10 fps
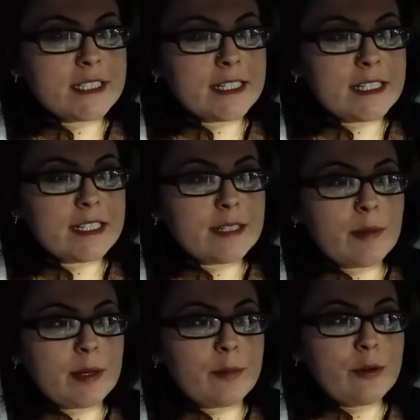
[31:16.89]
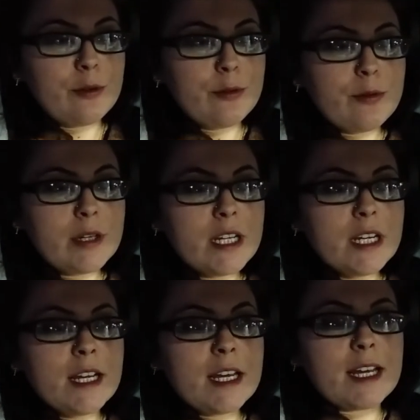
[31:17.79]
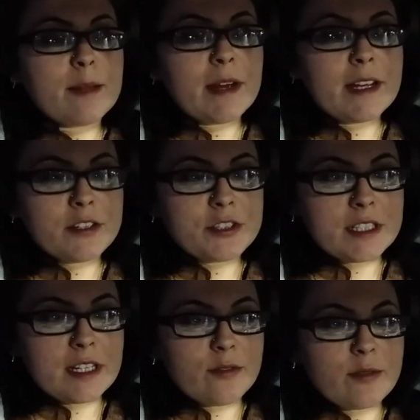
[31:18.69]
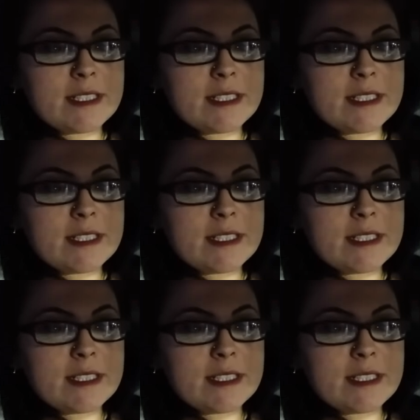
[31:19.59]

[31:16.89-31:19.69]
in my mood and my energy level.